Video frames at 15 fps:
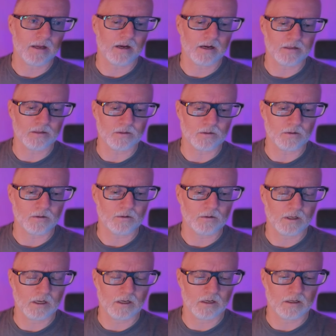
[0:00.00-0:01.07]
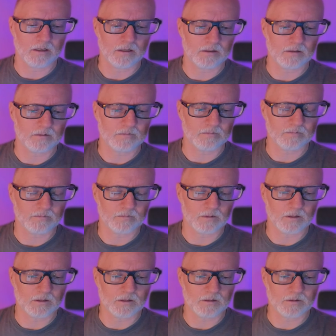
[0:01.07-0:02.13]
I do uh,
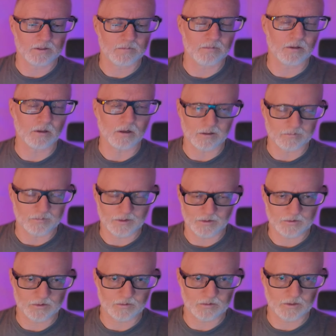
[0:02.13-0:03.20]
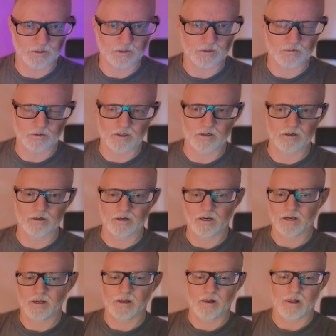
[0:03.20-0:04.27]
uh, timber log pose, which is where
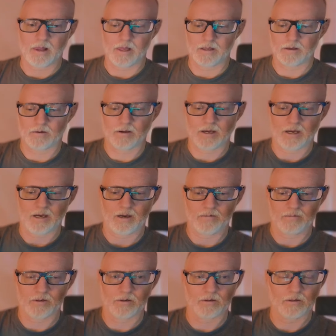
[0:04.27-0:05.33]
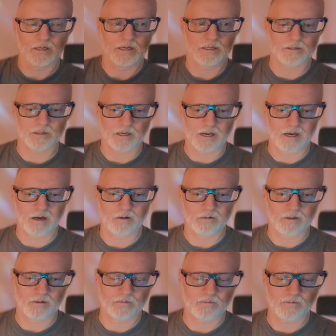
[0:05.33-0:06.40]
you have your legs out
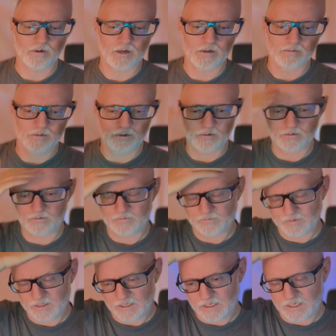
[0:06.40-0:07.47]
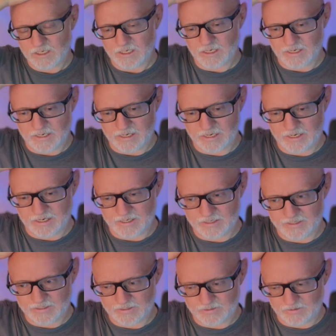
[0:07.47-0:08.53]
in front of you,
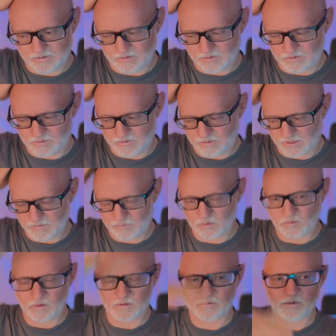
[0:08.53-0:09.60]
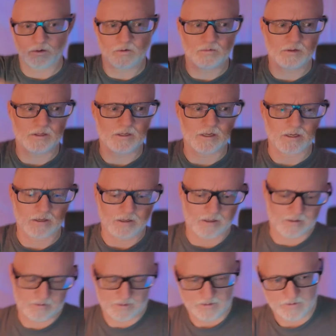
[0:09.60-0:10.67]
and you kind of put one foot over the knee.
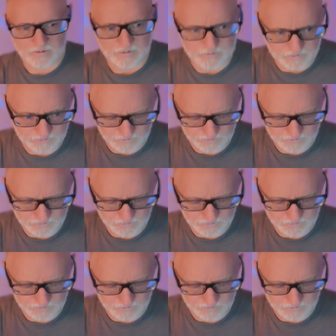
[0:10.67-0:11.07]
Here, I'll show